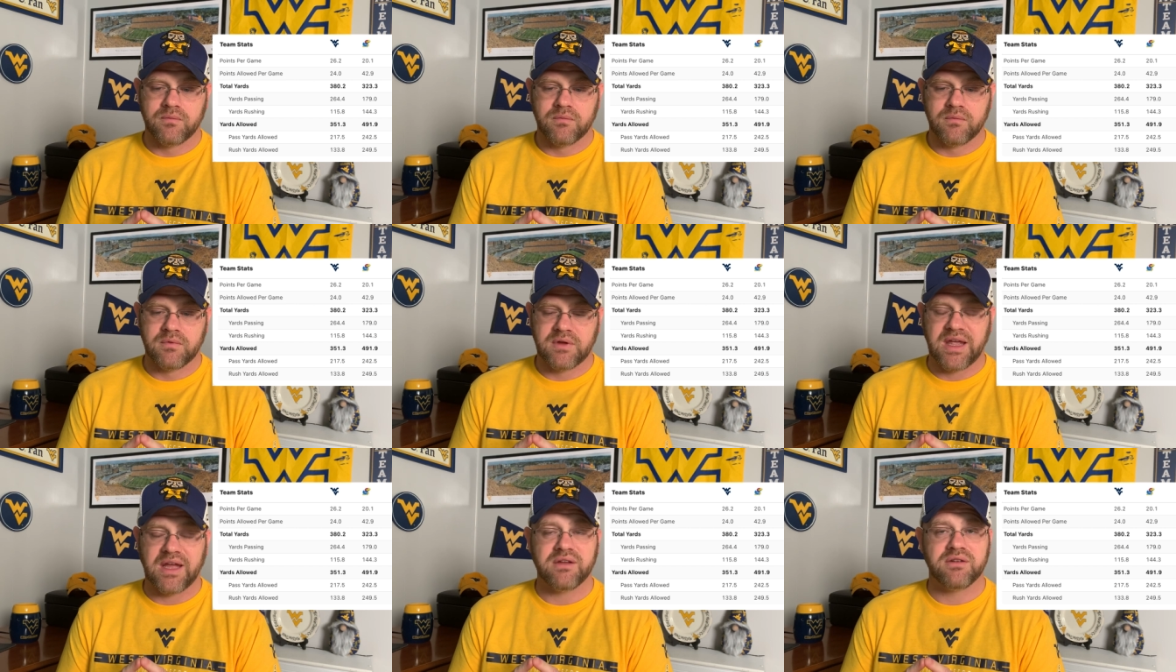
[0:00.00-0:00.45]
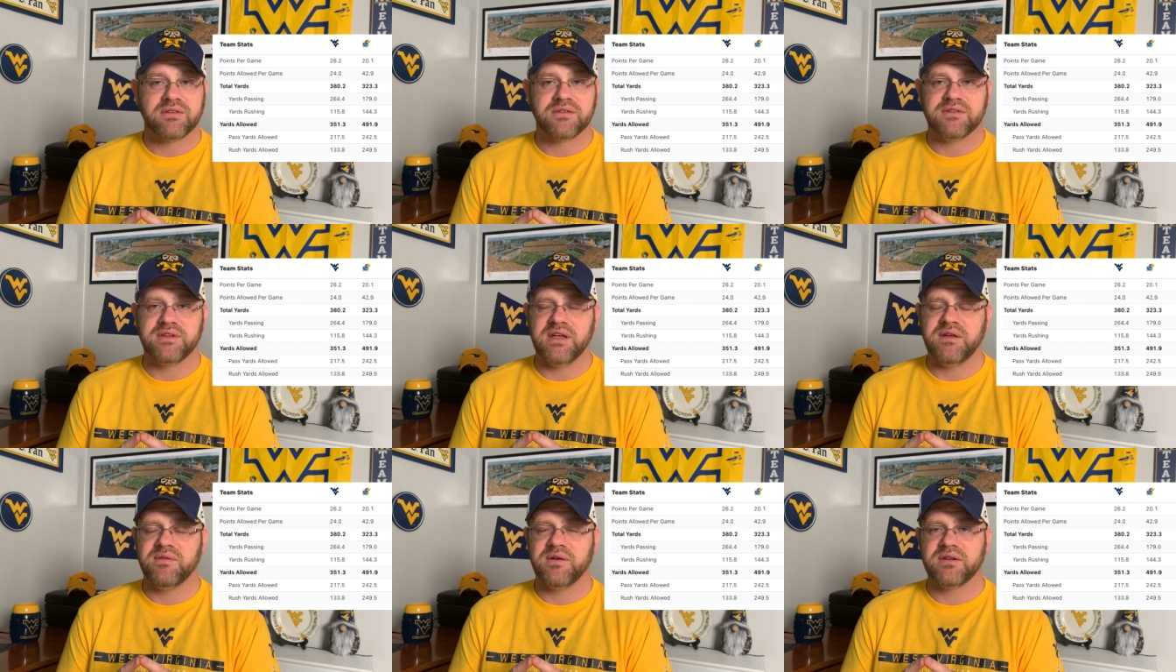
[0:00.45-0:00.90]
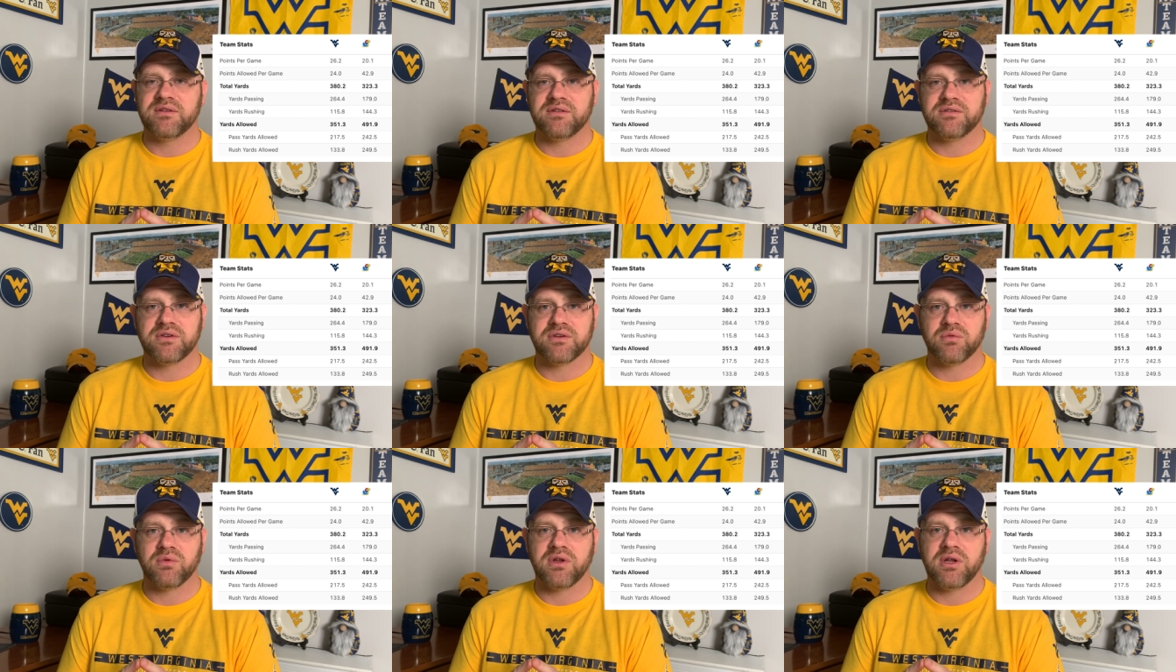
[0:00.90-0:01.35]
Kansas's defense is
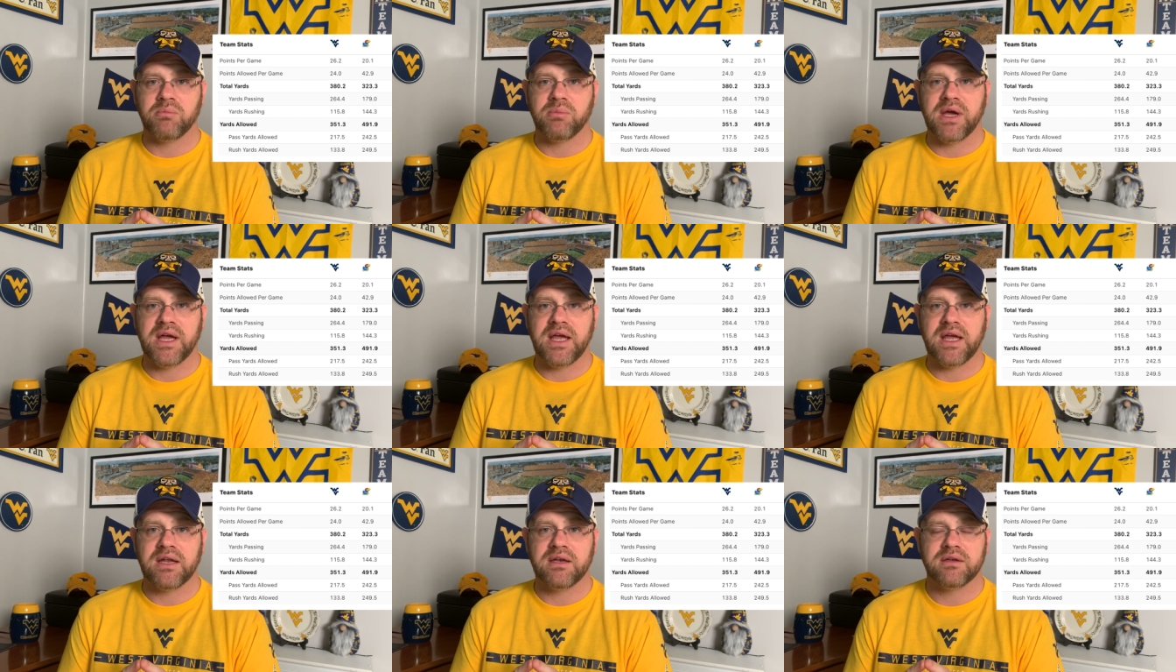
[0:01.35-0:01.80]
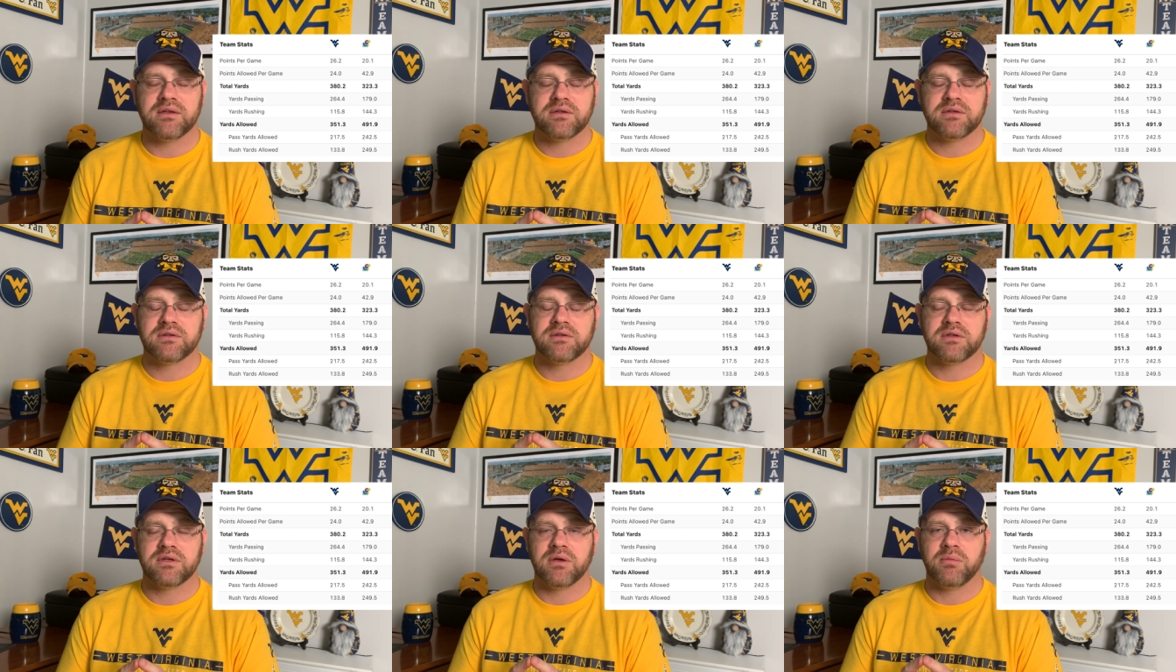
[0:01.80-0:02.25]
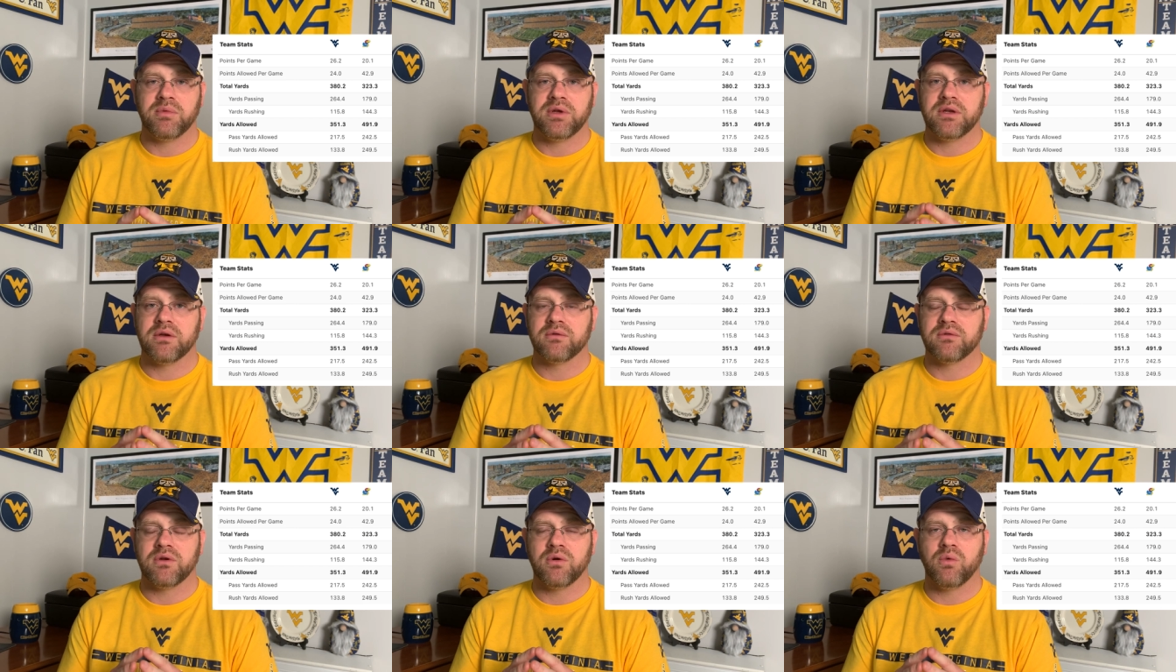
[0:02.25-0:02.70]
just really bad. I mean,
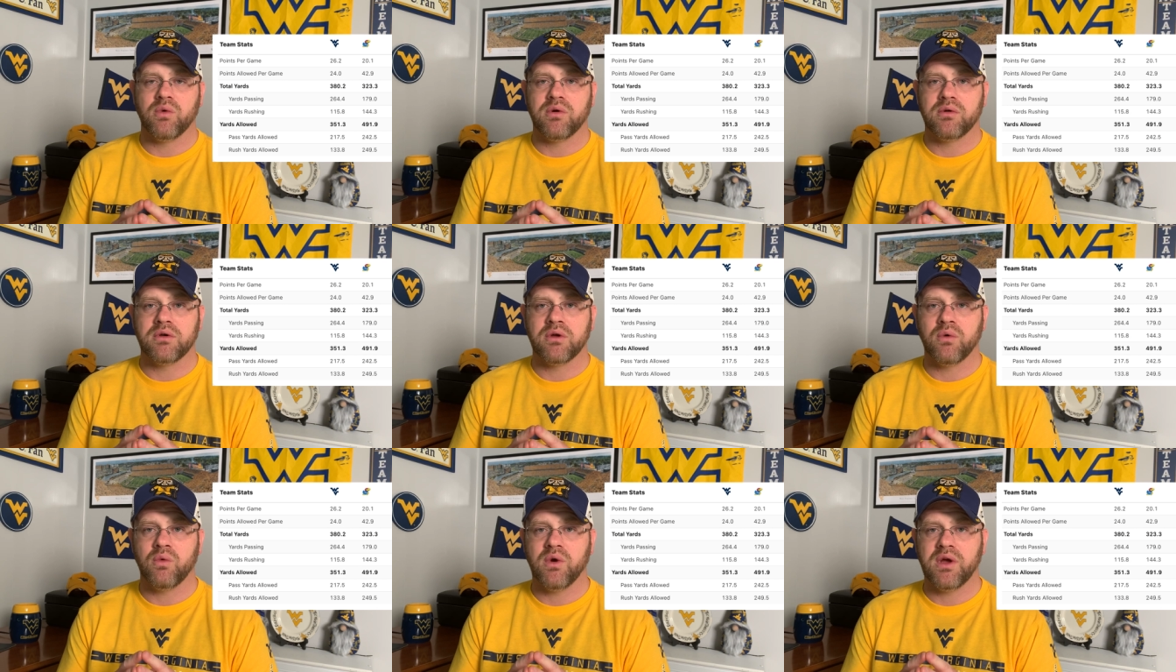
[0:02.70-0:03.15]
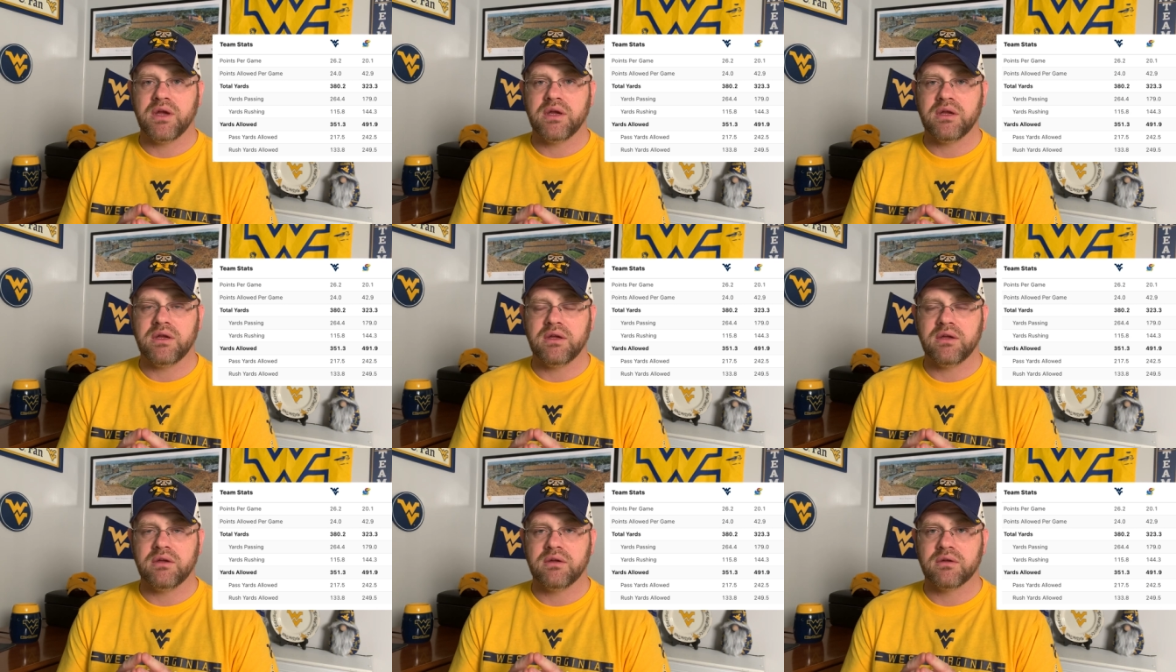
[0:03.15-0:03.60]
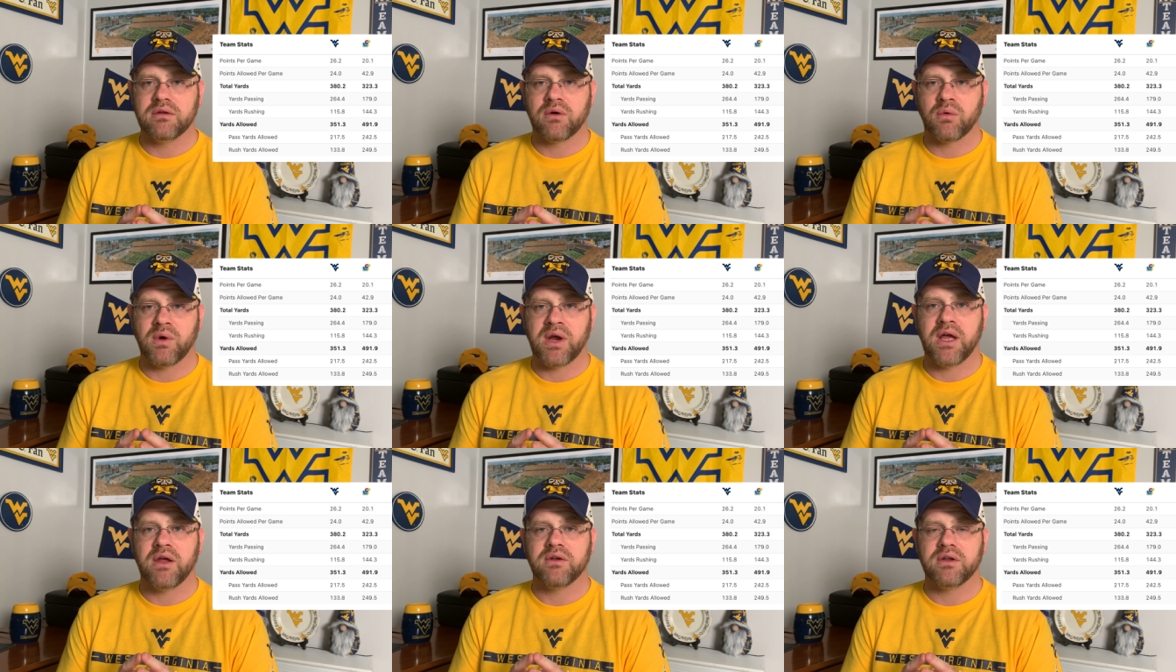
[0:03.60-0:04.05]
there's no no way
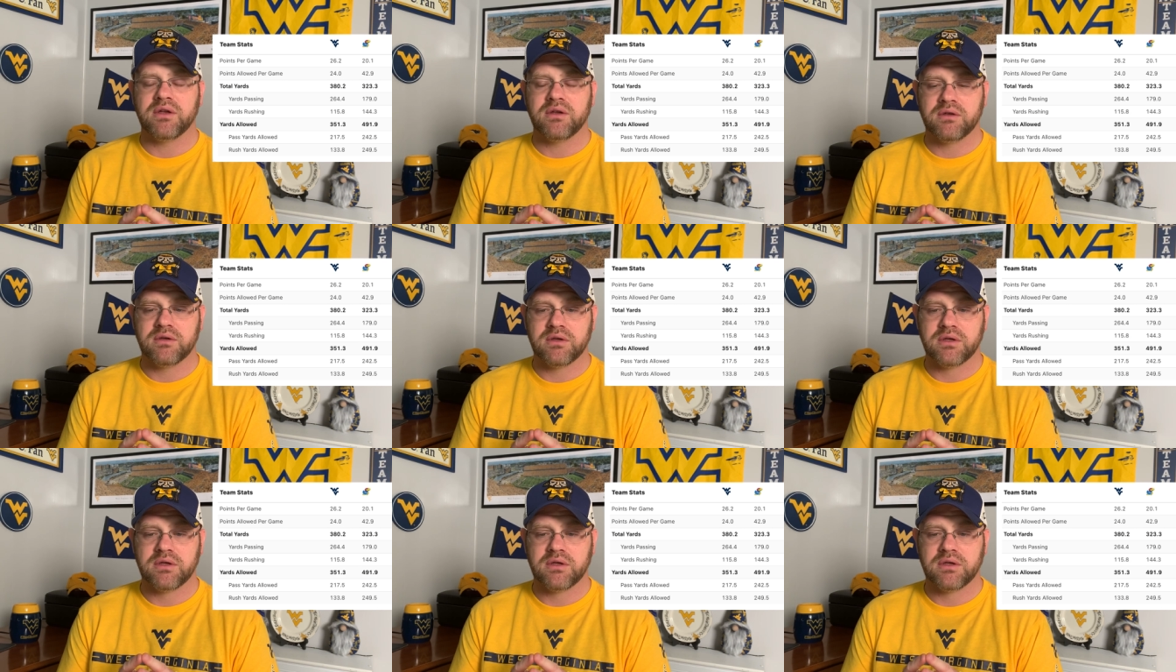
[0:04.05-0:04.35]
around it.